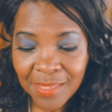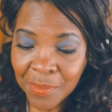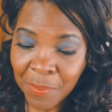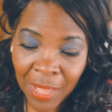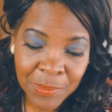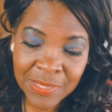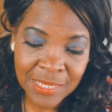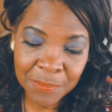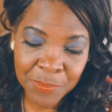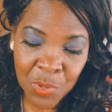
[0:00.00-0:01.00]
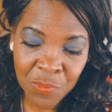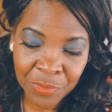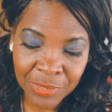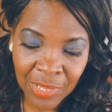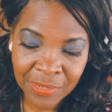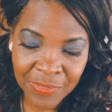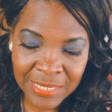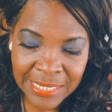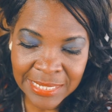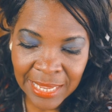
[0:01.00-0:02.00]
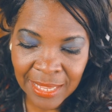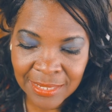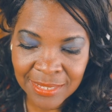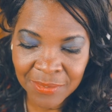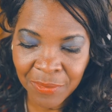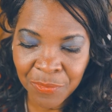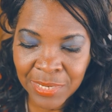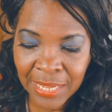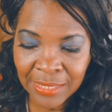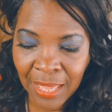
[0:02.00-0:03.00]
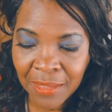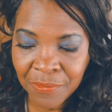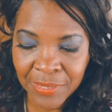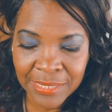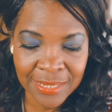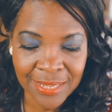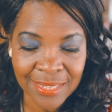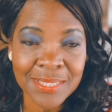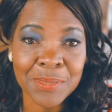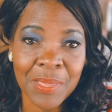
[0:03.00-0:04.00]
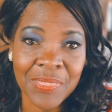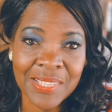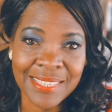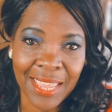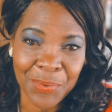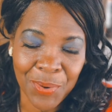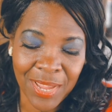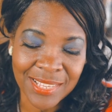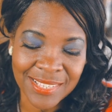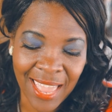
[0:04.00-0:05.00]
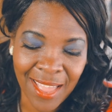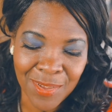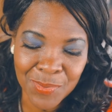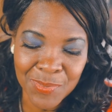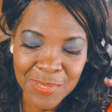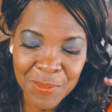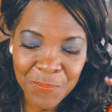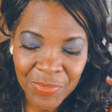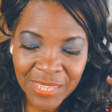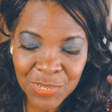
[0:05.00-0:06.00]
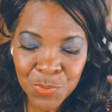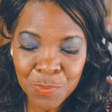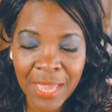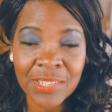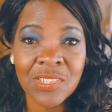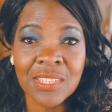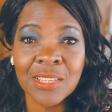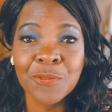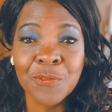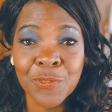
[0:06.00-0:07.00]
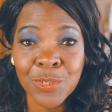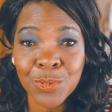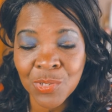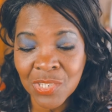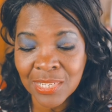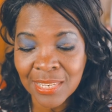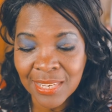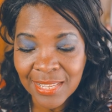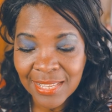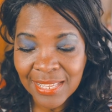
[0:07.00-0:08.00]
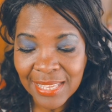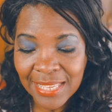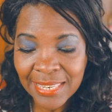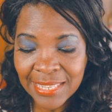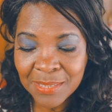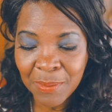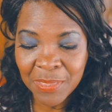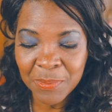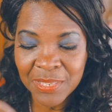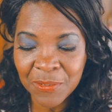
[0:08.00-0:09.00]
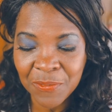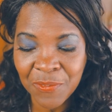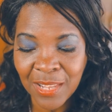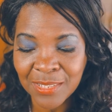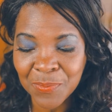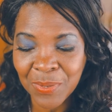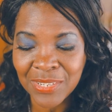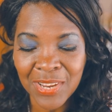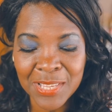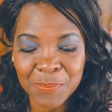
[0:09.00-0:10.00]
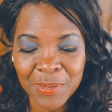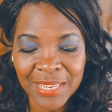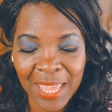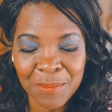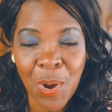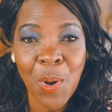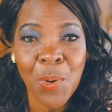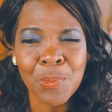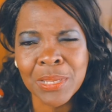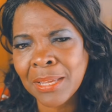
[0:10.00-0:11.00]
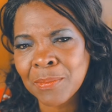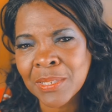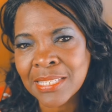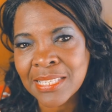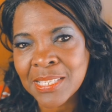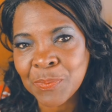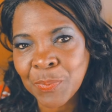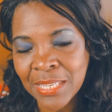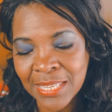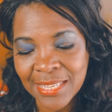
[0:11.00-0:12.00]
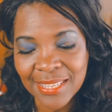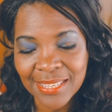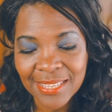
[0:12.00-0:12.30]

The Bible skips over a lot of the details of everyday life at Elizabeth and Zechariah's house. Can you imagine the confusion Elizabeth must have felt when her husband came home unable to speak?